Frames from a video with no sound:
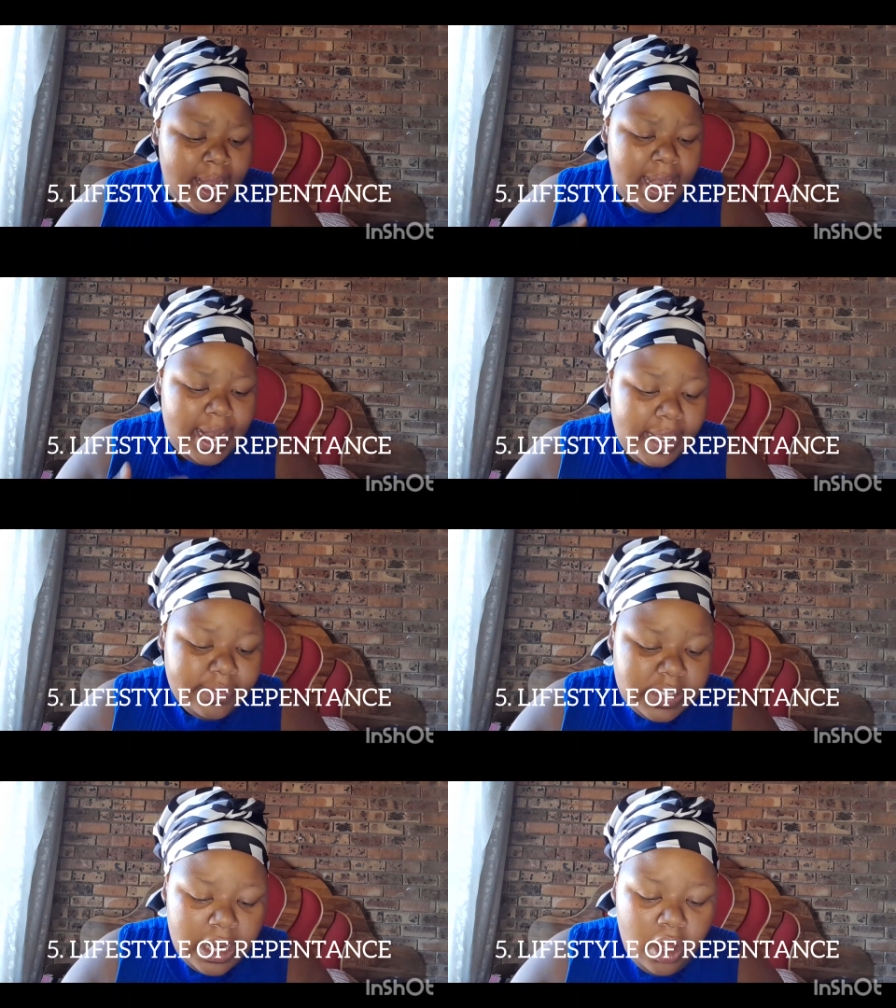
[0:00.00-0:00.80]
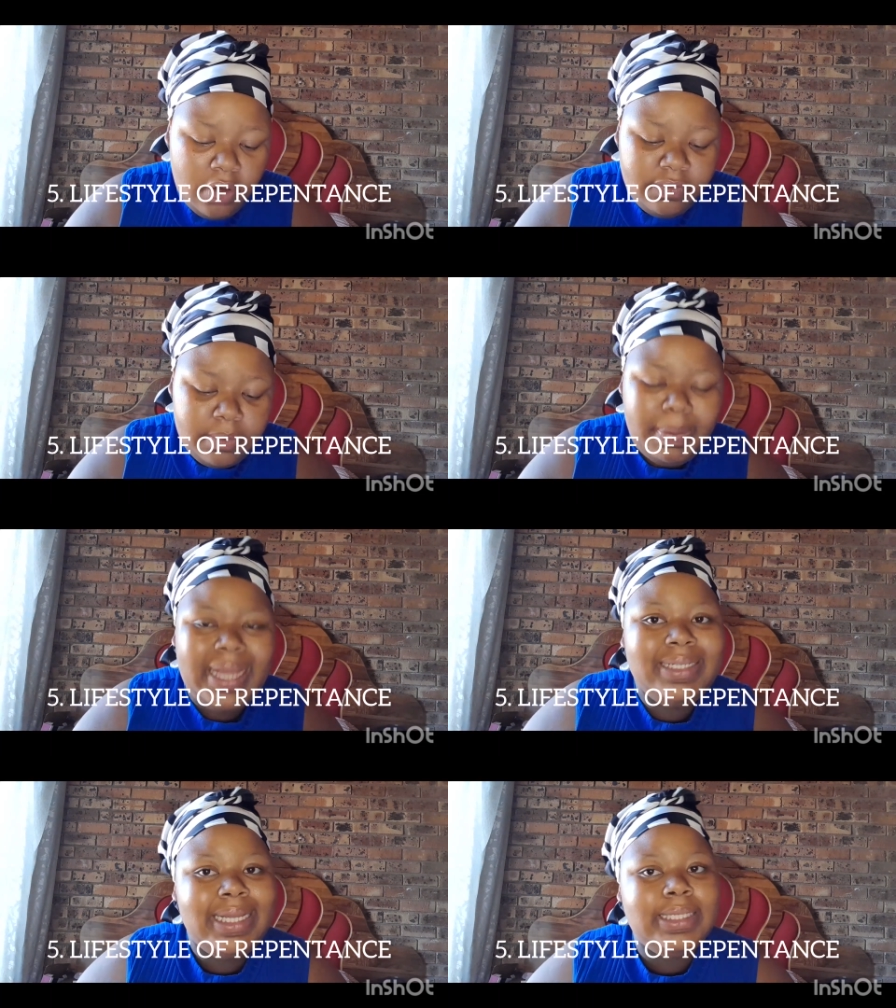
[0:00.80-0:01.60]
Lifestyle of
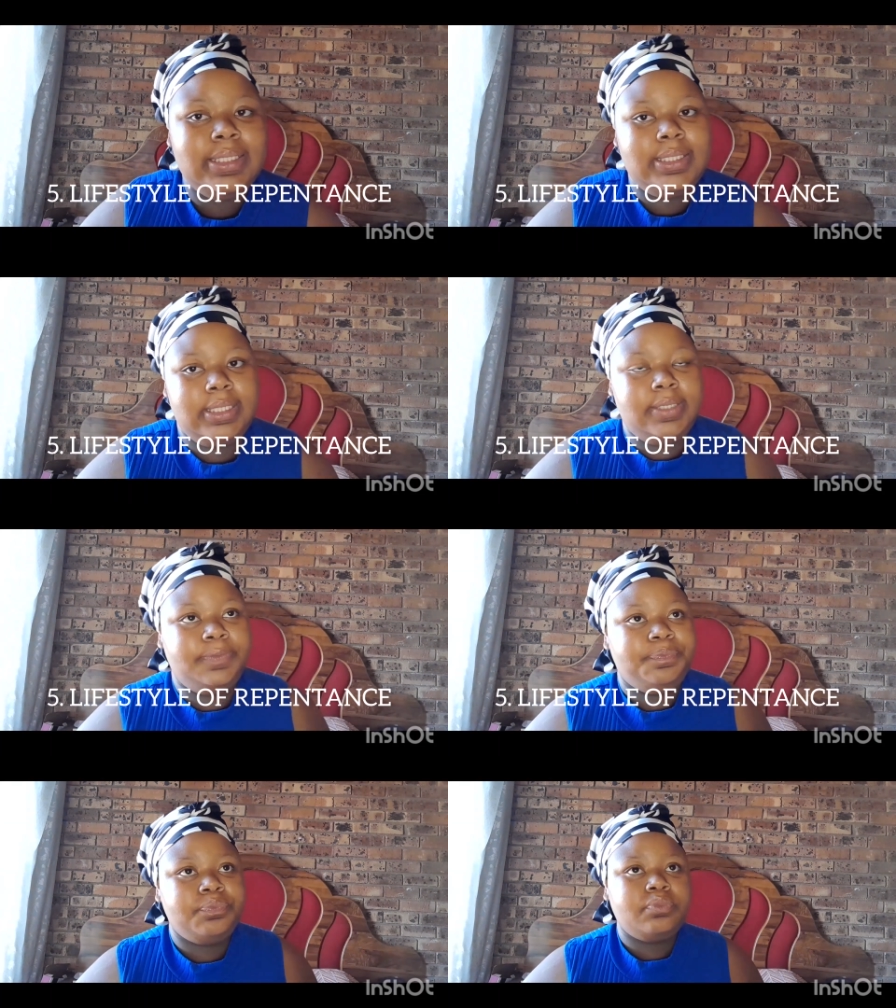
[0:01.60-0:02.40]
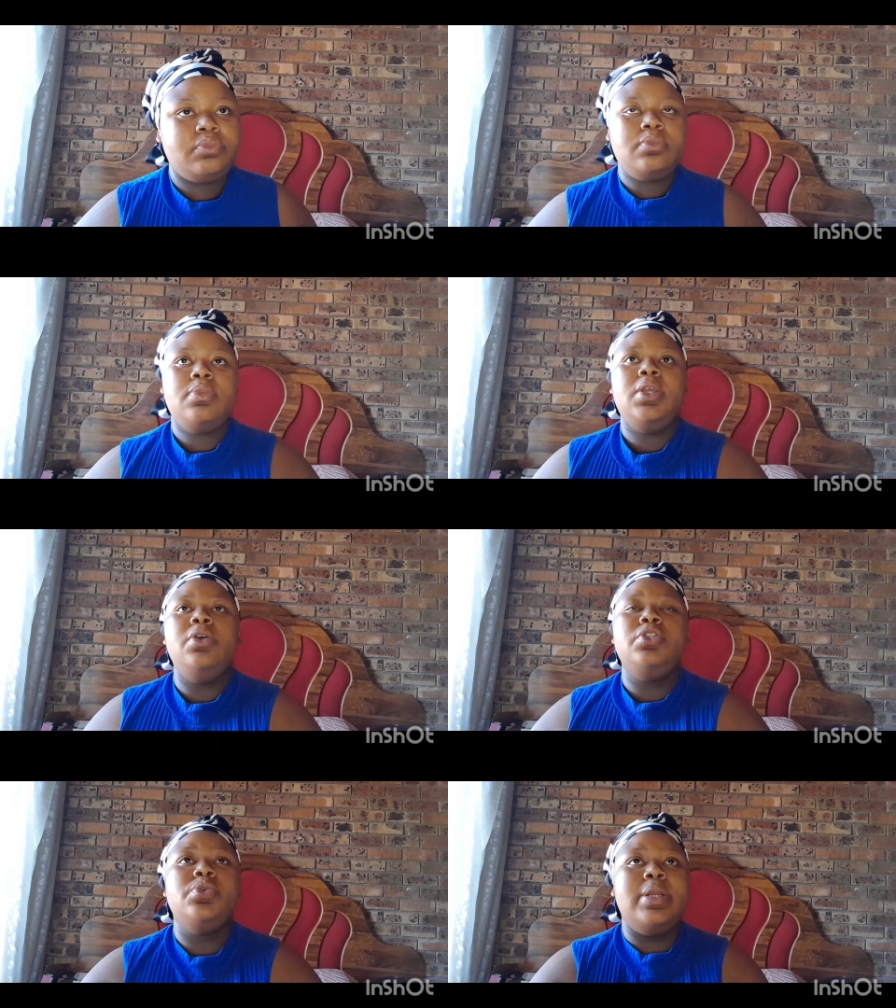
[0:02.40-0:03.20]
repentance.
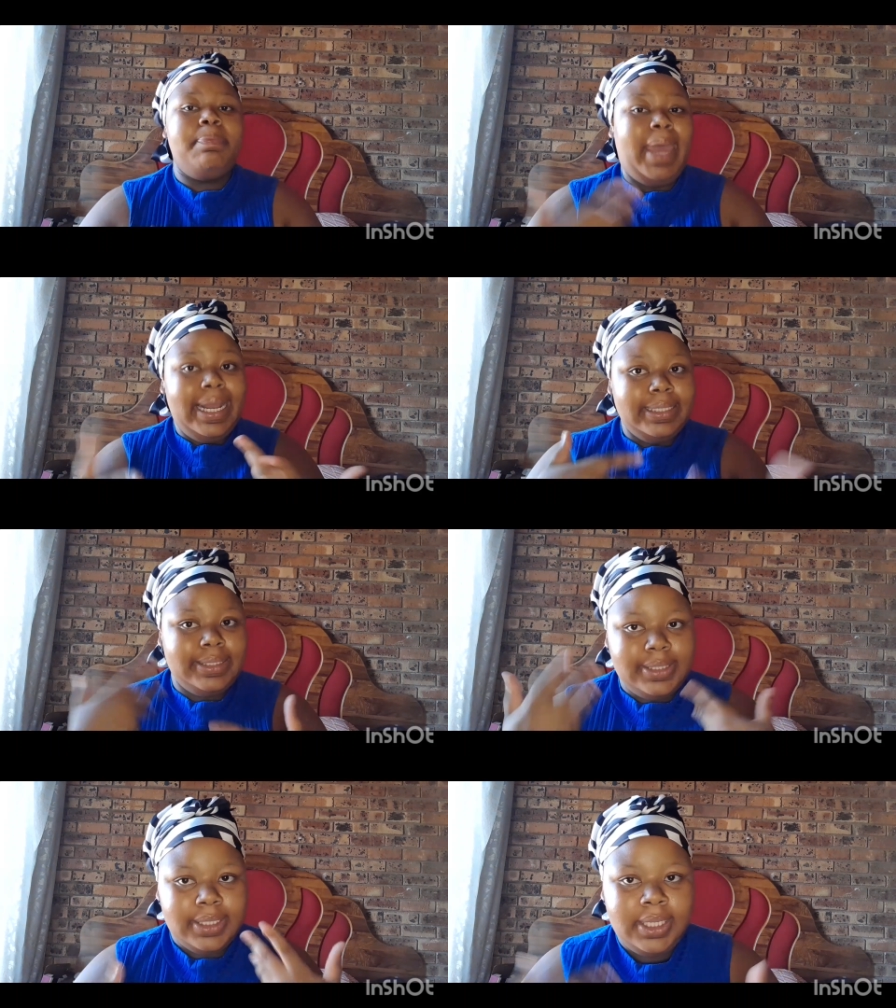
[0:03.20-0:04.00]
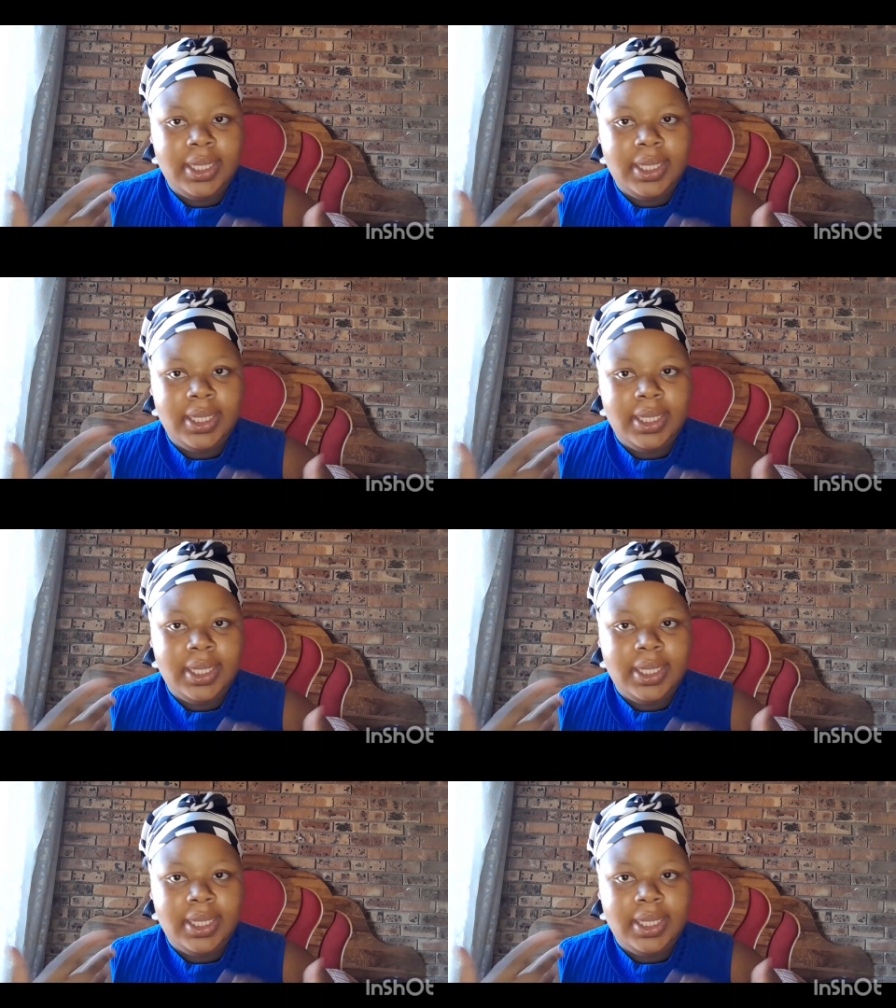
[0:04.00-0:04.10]
To repent.